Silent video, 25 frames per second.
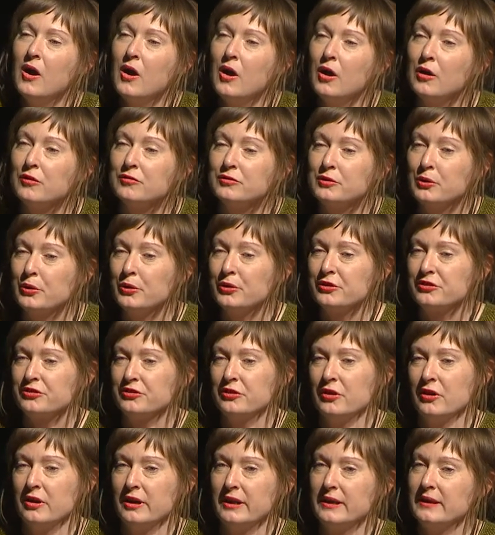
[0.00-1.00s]
Of course
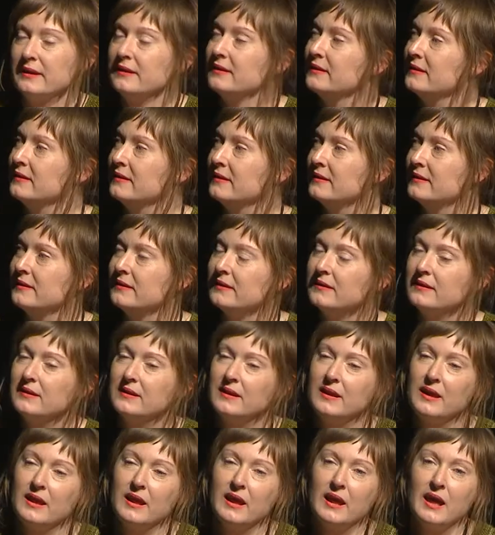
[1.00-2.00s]
not.
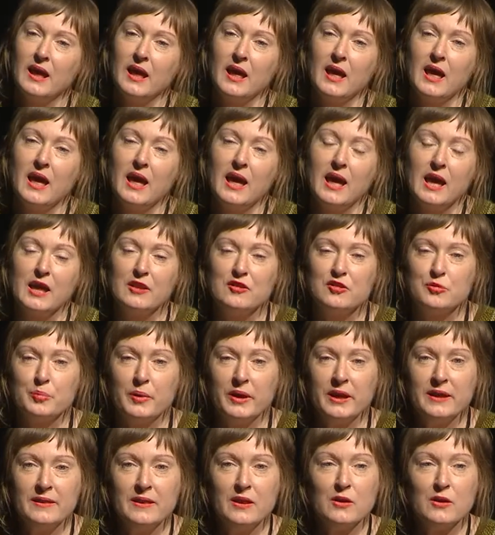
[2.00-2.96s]
In Spain,